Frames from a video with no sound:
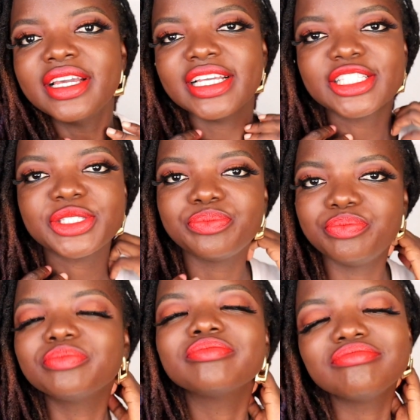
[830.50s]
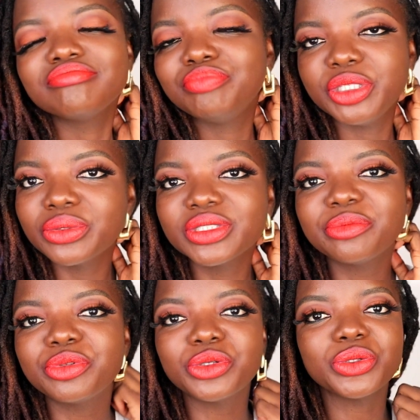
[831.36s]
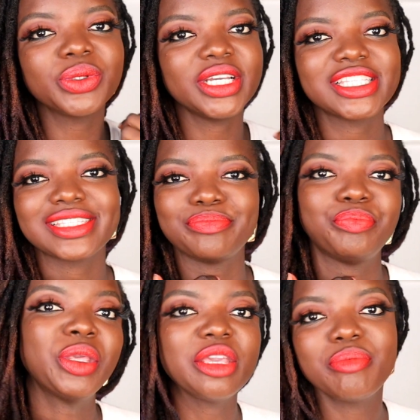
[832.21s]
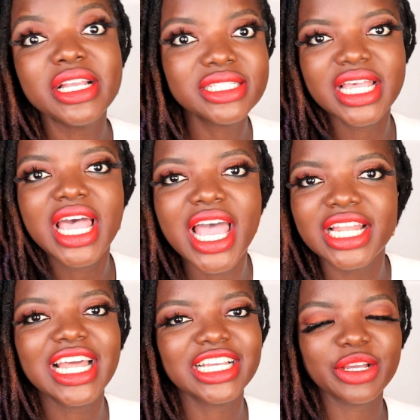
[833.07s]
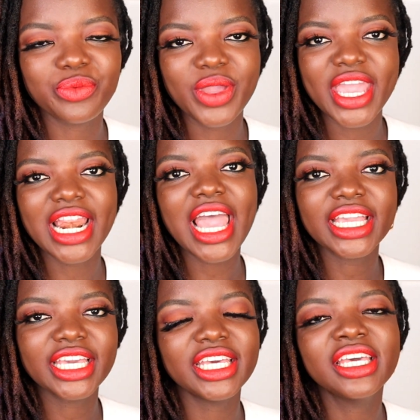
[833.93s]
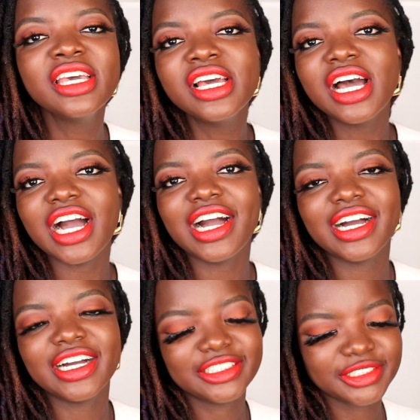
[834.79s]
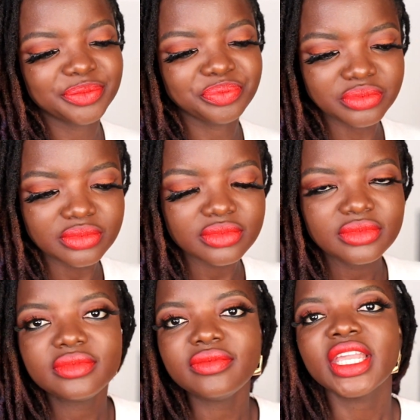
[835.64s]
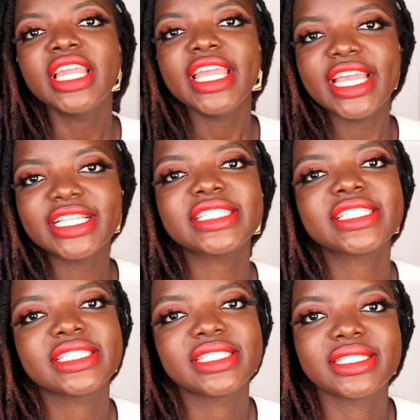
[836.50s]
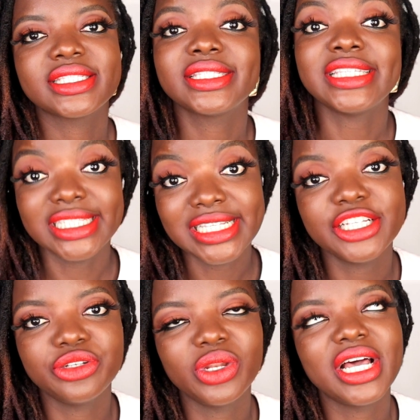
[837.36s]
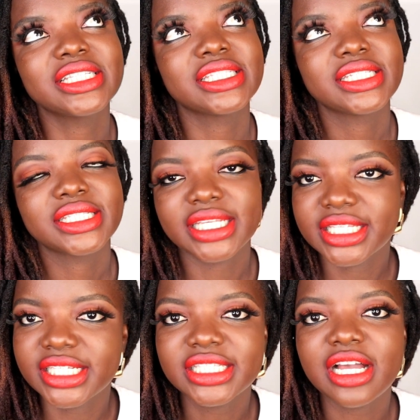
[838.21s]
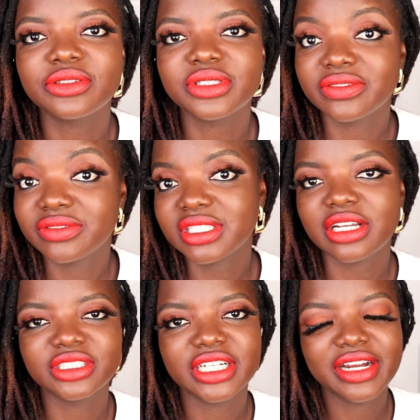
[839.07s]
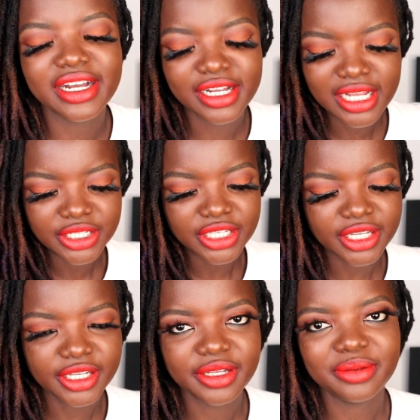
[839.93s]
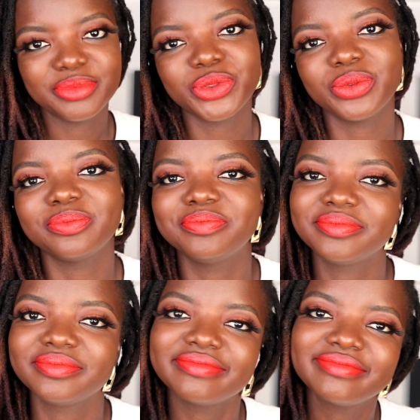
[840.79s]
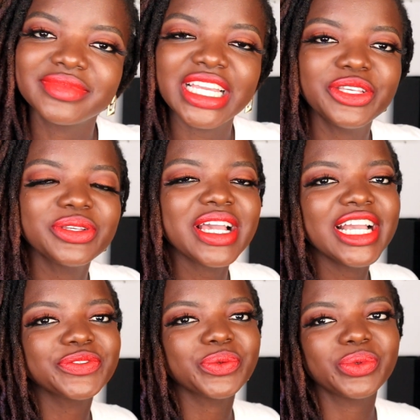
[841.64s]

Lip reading: it's buildable, it's pigmented like the way I like it, and it's $39, 16,000, 7,000 naira. So thank you guys for